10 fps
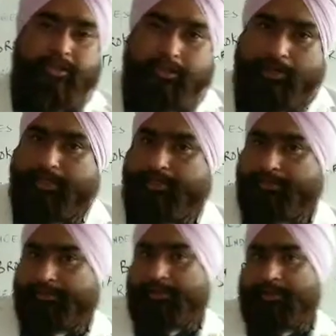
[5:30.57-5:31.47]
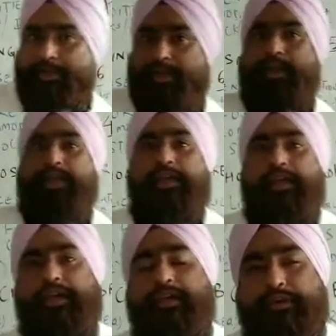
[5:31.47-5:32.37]
So like this. And
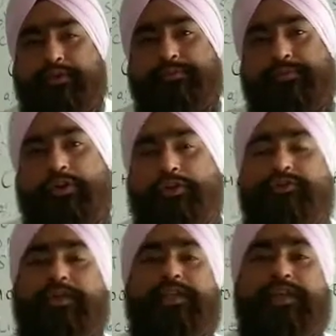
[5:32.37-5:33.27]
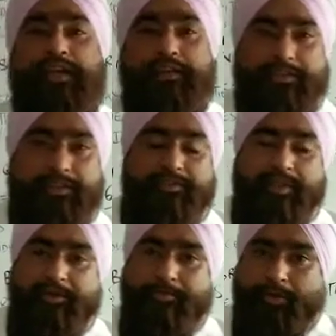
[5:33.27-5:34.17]
Australia, this is
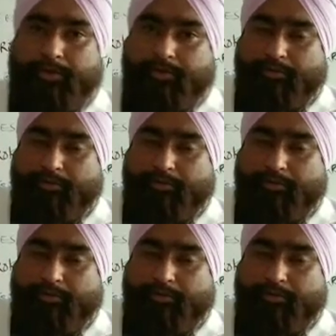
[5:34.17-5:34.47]
very important